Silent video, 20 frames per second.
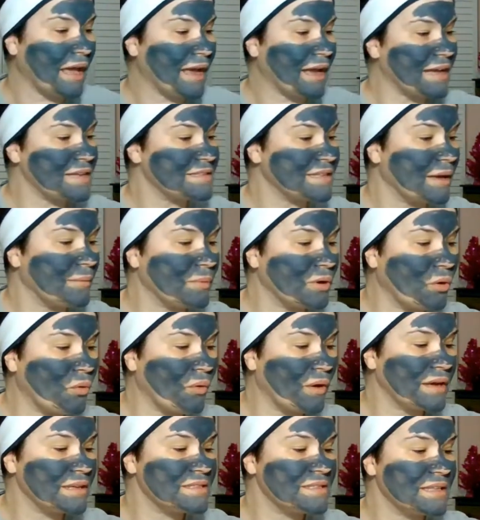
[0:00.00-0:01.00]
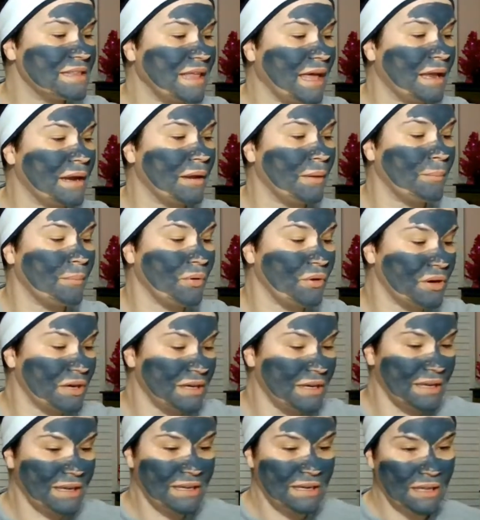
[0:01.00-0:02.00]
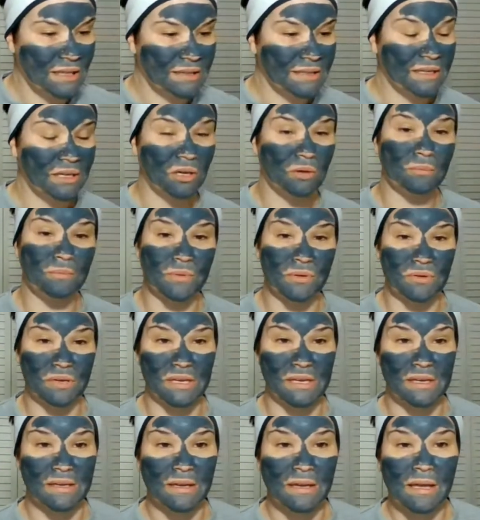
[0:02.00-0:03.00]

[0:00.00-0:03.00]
because I'm going to then put it in a little booty.